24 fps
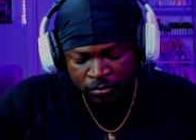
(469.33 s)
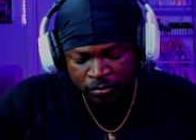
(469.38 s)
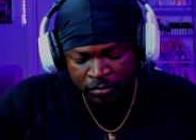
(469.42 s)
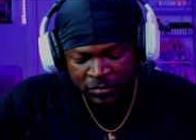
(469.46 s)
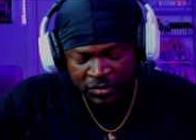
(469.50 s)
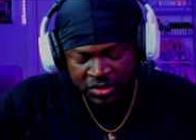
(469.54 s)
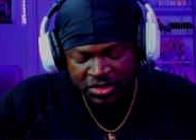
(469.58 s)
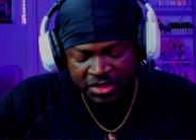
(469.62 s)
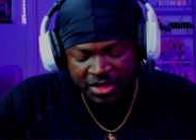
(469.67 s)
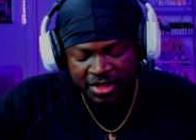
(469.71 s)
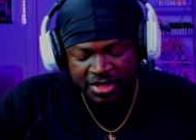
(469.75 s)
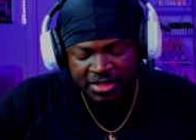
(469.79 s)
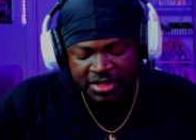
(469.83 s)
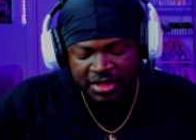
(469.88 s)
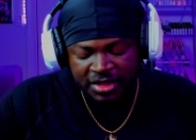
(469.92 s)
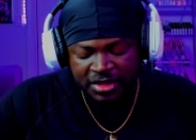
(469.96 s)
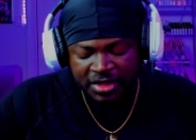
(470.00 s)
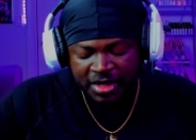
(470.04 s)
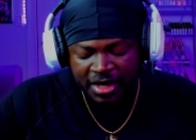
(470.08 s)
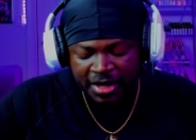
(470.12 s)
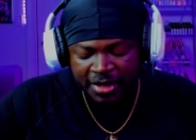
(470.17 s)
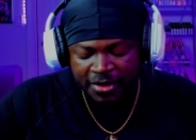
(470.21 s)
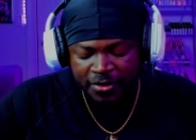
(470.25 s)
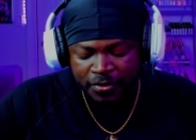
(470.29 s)
Says,
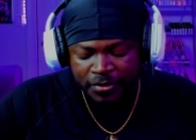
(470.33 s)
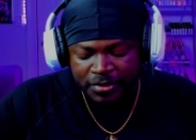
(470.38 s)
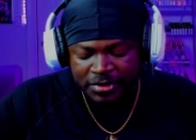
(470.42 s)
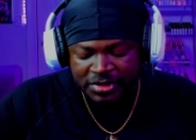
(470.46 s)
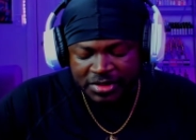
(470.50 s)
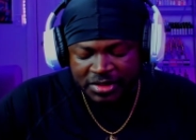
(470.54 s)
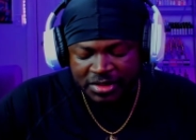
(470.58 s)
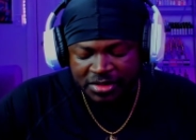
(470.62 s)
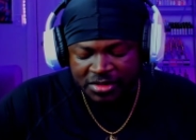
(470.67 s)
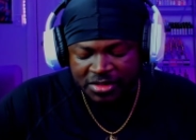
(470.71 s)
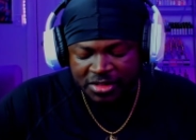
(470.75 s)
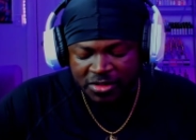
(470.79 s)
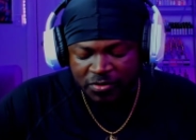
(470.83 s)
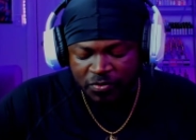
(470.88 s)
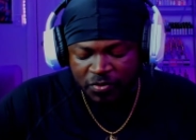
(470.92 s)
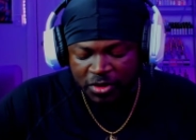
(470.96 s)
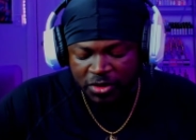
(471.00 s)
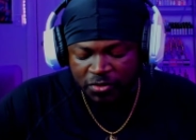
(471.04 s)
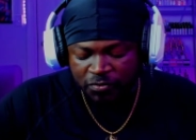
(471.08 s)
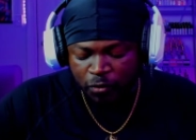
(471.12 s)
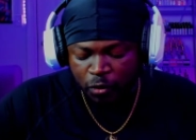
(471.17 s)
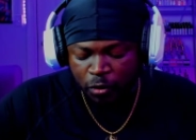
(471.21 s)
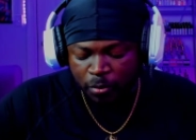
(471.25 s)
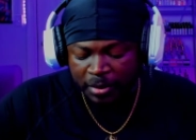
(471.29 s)
ignite your senses with
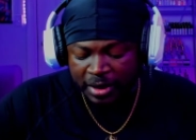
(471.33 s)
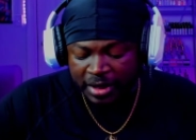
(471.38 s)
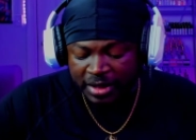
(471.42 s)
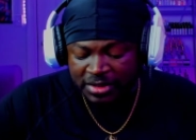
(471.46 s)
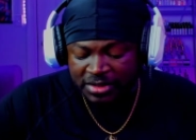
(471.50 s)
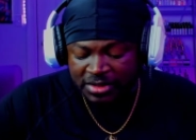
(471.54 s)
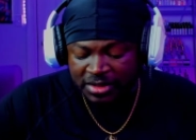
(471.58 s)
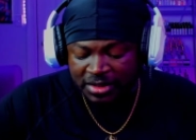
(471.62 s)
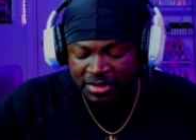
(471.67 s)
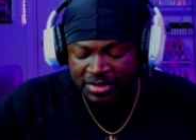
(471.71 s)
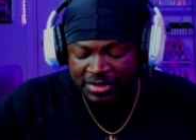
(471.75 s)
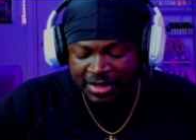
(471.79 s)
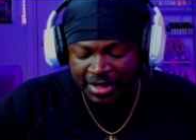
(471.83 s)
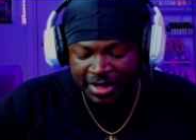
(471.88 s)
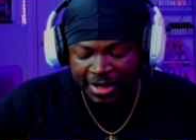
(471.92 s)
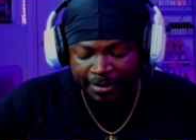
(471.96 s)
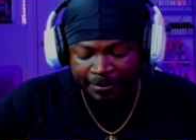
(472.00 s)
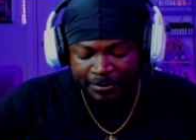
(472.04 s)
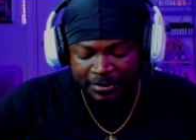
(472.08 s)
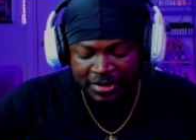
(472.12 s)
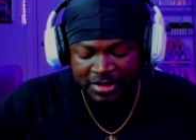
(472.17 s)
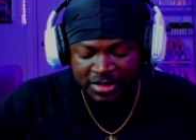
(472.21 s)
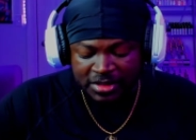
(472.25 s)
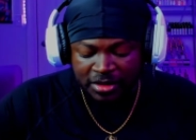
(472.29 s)
romantic,
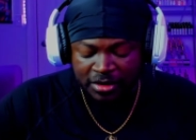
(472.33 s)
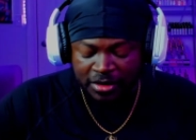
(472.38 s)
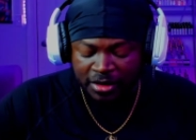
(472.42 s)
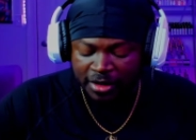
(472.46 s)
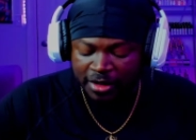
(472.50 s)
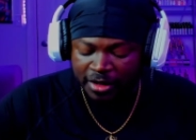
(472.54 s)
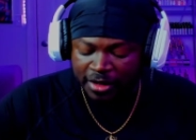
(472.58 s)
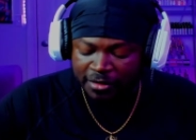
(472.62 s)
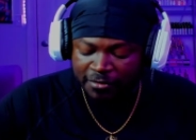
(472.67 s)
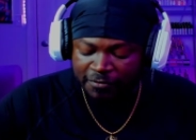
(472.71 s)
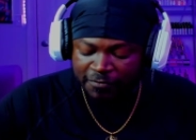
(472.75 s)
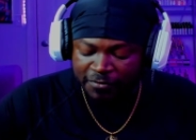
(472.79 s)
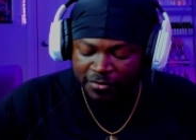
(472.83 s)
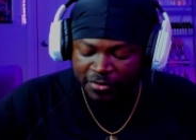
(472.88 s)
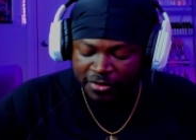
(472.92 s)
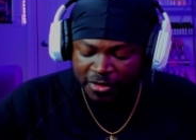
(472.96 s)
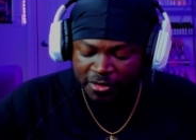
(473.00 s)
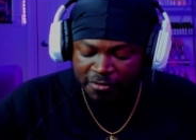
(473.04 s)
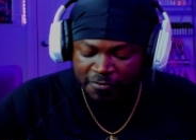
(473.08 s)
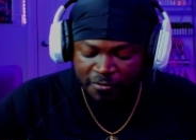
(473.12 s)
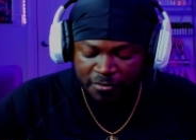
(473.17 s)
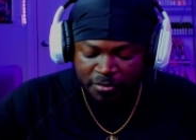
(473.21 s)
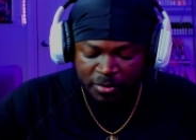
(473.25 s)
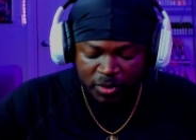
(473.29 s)
timeless, and
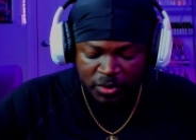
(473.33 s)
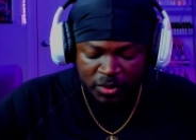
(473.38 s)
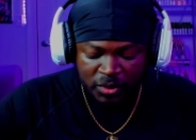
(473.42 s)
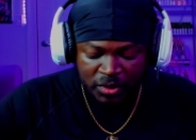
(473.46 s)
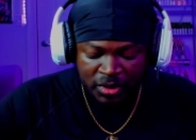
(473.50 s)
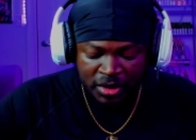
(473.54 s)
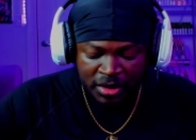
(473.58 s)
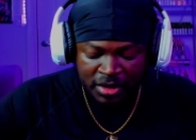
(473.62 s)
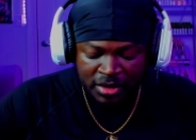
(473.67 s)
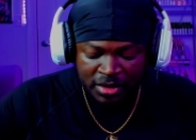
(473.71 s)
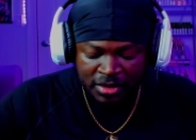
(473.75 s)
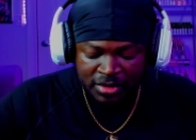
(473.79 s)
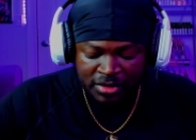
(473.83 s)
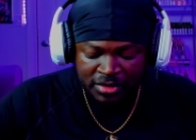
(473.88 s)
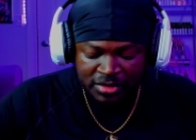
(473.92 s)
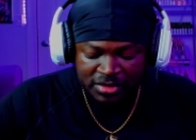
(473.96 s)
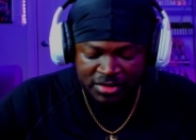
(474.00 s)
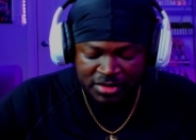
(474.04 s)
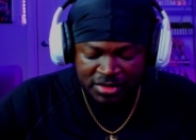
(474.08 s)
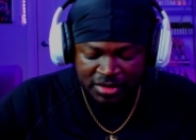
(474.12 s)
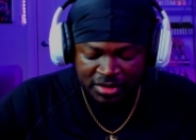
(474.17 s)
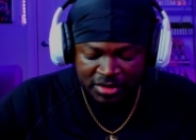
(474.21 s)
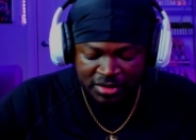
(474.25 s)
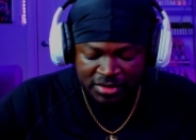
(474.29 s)
unforgivable
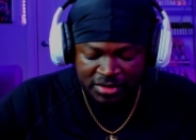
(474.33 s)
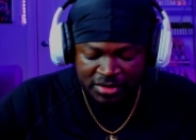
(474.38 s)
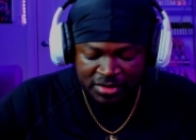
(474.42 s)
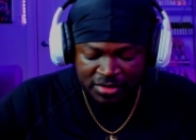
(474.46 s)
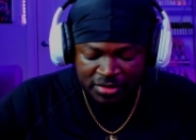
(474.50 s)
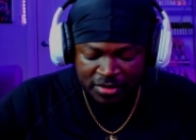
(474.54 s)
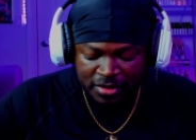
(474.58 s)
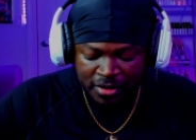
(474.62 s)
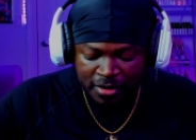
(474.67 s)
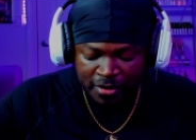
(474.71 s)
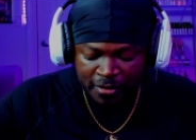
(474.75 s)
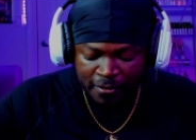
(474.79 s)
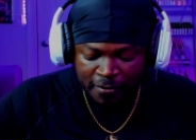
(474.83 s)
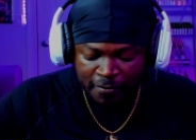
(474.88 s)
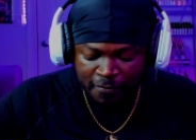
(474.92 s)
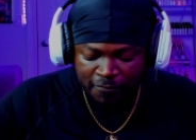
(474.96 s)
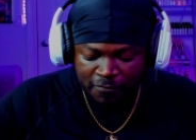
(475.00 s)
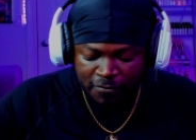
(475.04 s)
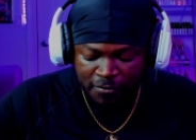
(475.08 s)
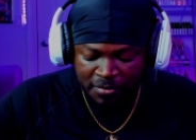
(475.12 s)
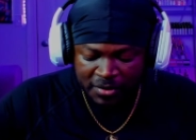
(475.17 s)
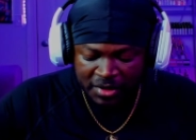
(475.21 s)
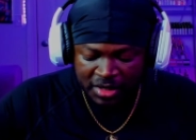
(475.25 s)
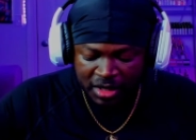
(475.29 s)
scents
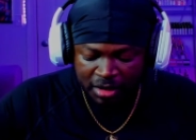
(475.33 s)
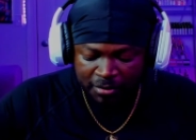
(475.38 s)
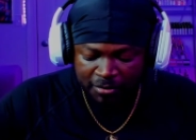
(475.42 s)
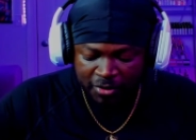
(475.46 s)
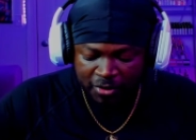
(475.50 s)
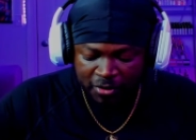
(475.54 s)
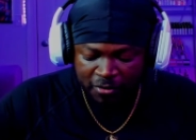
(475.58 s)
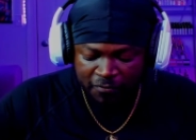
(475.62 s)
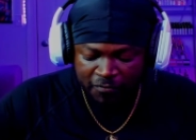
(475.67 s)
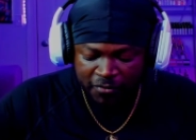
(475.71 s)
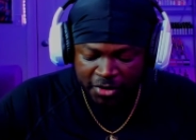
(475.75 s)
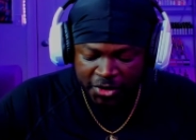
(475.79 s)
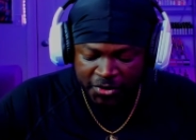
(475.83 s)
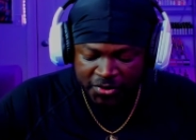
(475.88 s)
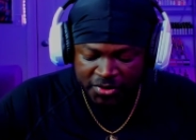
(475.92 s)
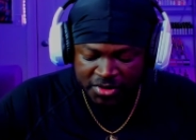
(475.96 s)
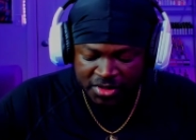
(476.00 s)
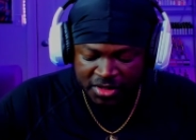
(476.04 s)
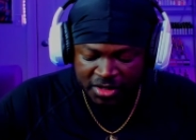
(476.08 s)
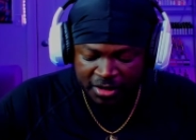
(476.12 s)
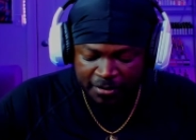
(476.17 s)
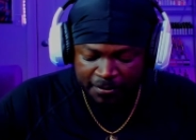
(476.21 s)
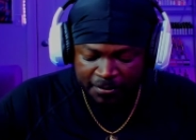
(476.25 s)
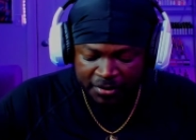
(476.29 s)
from the Elemental Fragrance
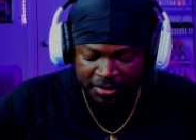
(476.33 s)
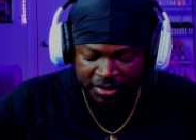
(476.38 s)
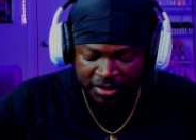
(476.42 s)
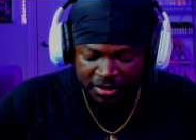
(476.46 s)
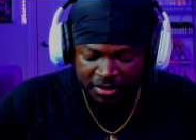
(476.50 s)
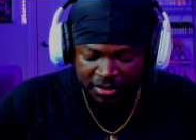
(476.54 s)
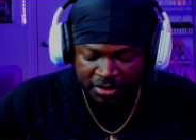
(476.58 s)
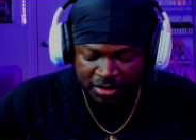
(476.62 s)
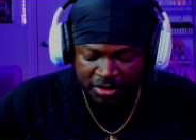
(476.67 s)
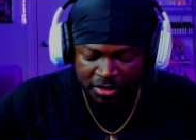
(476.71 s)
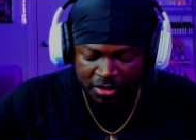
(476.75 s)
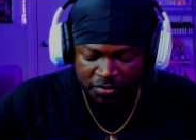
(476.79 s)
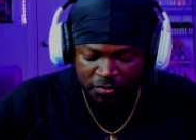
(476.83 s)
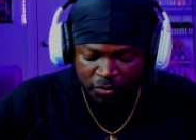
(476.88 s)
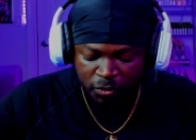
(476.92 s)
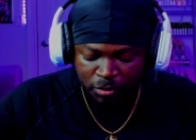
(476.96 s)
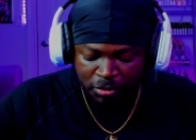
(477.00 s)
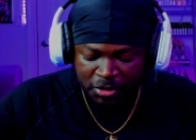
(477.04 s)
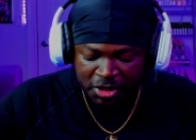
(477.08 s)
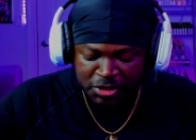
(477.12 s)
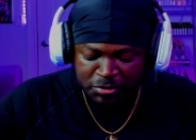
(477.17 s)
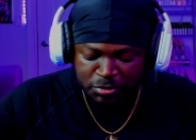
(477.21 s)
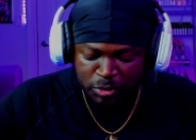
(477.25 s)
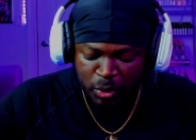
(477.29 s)
Company through
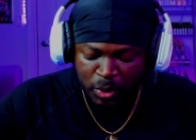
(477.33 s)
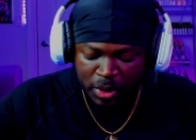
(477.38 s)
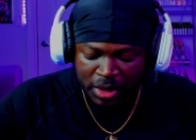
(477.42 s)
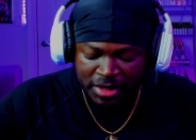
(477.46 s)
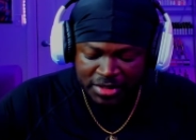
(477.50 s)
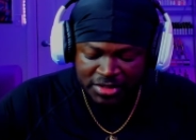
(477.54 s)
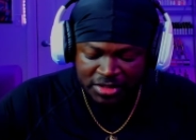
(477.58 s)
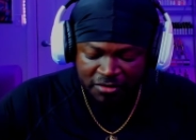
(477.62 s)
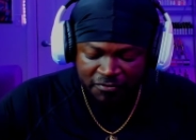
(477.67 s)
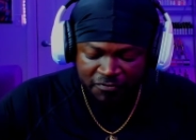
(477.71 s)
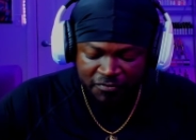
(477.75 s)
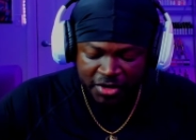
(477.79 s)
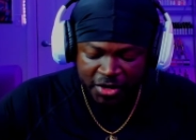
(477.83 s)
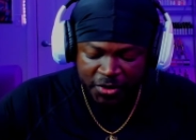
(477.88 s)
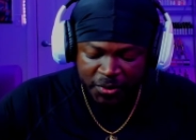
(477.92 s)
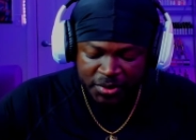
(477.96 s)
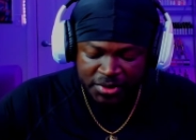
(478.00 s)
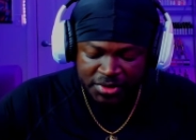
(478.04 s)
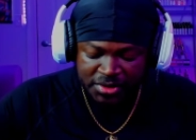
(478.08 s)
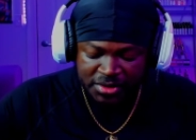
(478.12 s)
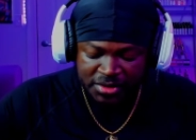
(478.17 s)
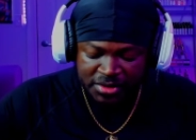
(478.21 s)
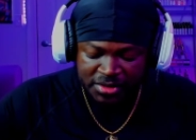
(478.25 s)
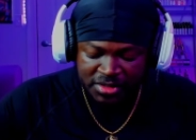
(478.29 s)
mesmerizing
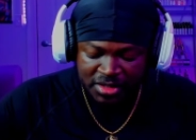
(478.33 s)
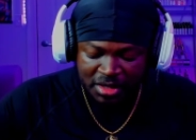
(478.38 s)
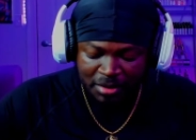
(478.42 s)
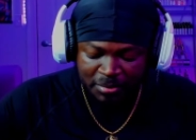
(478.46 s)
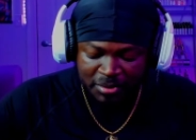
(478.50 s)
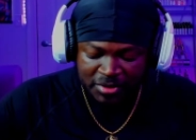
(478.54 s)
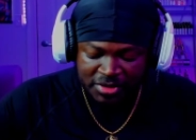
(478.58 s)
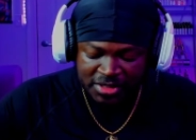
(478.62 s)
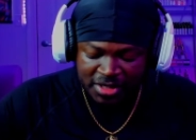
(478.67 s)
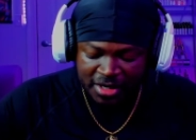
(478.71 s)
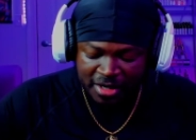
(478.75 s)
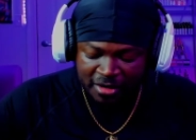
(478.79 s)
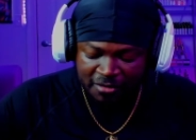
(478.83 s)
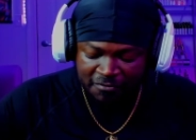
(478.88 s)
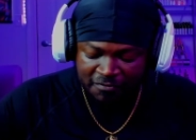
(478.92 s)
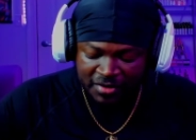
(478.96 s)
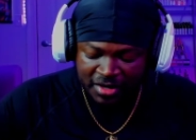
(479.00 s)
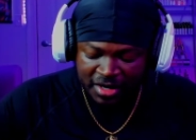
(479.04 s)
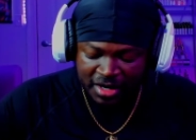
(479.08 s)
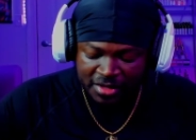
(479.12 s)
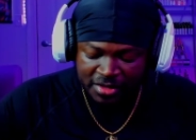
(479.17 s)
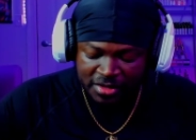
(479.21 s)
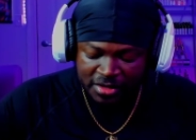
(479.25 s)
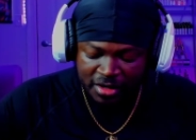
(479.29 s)
fragrances that
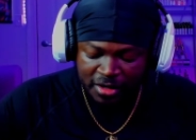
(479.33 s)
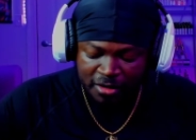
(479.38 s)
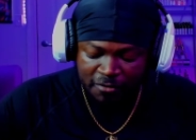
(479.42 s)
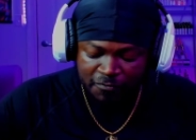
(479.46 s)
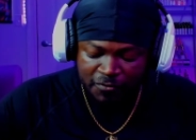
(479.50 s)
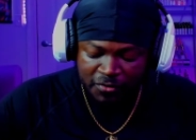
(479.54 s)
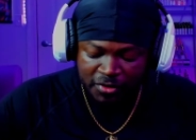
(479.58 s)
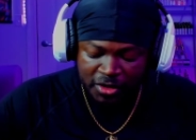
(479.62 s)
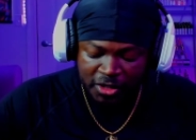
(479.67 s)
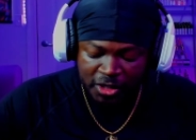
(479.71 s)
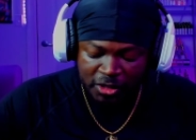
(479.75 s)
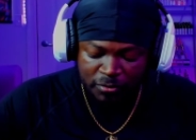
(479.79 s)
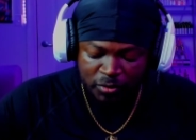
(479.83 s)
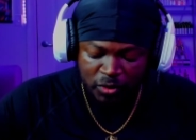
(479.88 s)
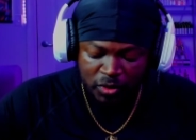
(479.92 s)
personify the unforgettable